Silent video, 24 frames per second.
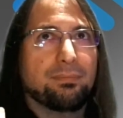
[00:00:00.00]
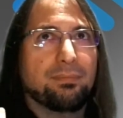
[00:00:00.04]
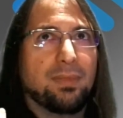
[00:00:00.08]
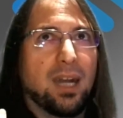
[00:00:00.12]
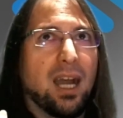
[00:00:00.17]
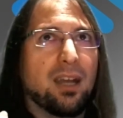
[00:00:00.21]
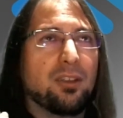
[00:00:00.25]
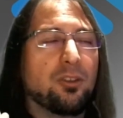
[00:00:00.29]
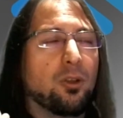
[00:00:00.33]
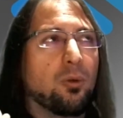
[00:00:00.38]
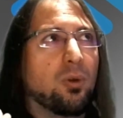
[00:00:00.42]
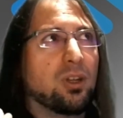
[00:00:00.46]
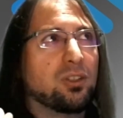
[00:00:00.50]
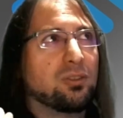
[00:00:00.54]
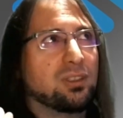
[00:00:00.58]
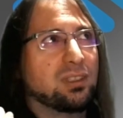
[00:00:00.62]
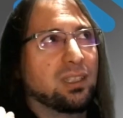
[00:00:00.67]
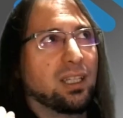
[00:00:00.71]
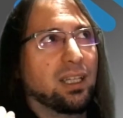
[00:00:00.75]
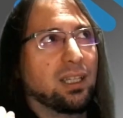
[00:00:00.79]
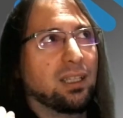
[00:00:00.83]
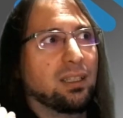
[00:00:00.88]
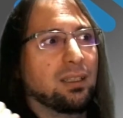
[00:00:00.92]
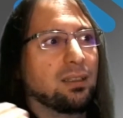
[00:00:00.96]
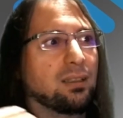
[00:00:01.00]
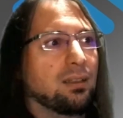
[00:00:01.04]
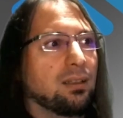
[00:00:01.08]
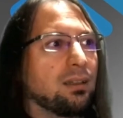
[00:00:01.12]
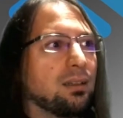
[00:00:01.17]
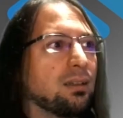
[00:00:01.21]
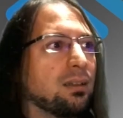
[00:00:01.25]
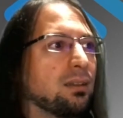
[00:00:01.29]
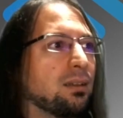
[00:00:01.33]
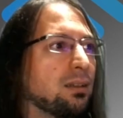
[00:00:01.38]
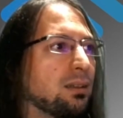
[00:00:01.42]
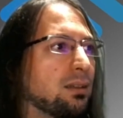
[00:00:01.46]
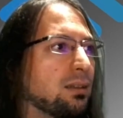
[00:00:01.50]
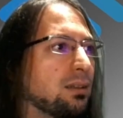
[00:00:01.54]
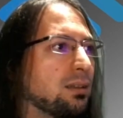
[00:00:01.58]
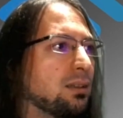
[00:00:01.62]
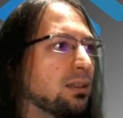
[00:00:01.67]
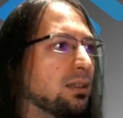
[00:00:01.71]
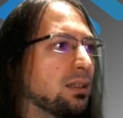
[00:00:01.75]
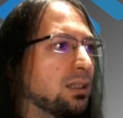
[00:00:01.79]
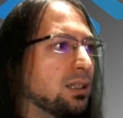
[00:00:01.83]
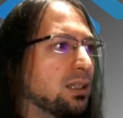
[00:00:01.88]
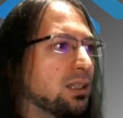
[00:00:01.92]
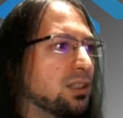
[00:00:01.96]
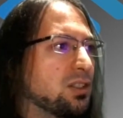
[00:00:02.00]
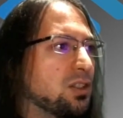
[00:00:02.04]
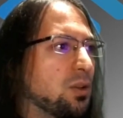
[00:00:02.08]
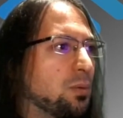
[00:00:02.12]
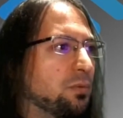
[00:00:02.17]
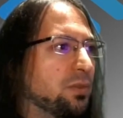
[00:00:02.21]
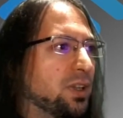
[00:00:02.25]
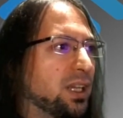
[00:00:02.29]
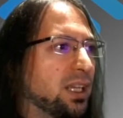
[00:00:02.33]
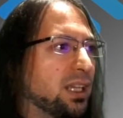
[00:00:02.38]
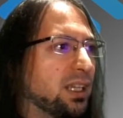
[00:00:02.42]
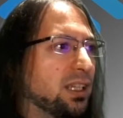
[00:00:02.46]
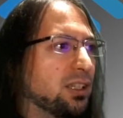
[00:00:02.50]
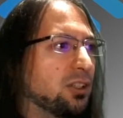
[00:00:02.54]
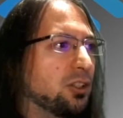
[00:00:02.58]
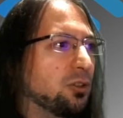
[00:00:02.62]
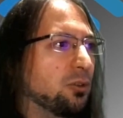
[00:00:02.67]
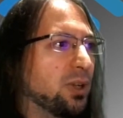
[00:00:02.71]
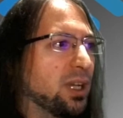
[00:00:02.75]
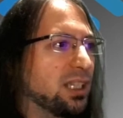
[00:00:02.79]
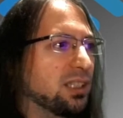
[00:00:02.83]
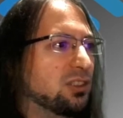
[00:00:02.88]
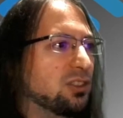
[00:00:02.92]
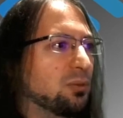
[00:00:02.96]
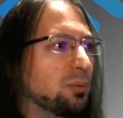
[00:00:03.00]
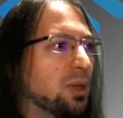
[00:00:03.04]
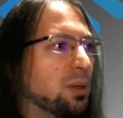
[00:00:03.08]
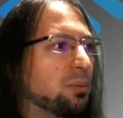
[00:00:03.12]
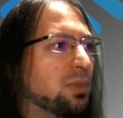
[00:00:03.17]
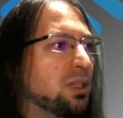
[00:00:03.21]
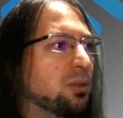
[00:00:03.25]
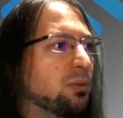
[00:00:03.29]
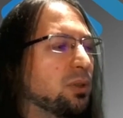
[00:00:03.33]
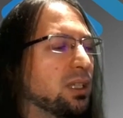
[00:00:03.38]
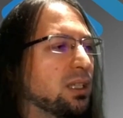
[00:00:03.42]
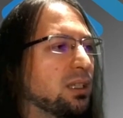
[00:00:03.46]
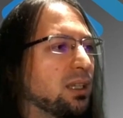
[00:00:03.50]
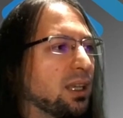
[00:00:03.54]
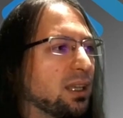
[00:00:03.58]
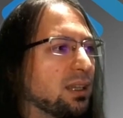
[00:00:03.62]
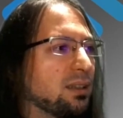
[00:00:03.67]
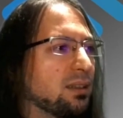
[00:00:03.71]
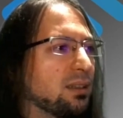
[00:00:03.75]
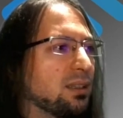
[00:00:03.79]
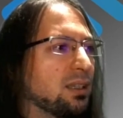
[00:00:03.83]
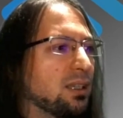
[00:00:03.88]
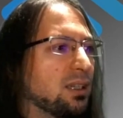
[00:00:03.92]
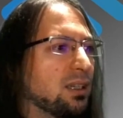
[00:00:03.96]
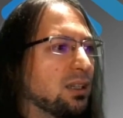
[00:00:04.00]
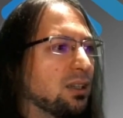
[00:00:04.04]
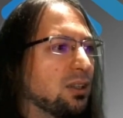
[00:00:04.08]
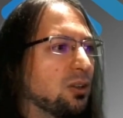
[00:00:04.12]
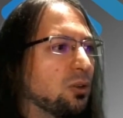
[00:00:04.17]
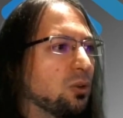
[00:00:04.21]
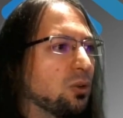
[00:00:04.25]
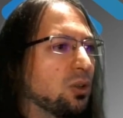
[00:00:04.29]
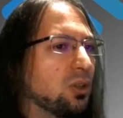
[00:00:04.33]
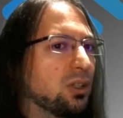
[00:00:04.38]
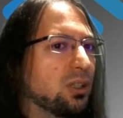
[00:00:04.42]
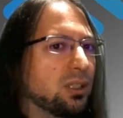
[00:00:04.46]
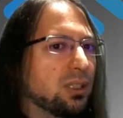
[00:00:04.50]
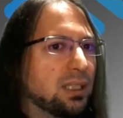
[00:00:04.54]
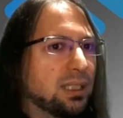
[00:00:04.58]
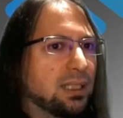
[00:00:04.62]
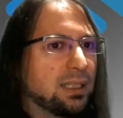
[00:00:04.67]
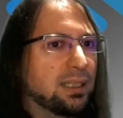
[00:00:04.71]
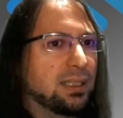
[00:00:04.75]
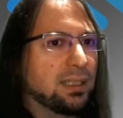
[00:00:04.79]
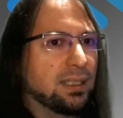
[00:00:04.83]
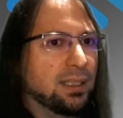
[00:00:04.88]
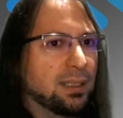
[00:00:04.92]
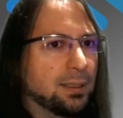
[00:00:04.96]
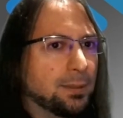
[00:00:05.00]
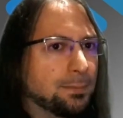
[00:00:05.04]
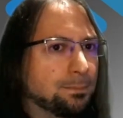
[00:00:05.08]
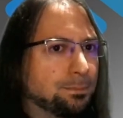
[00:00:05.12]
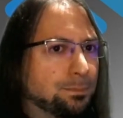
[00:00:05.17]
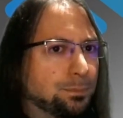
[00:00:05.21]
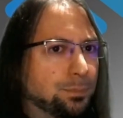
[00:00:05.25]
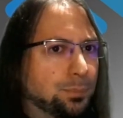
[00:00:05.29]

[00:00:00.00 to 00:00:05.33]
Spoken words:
I don't want to say something incorrect, so maybe we can look here.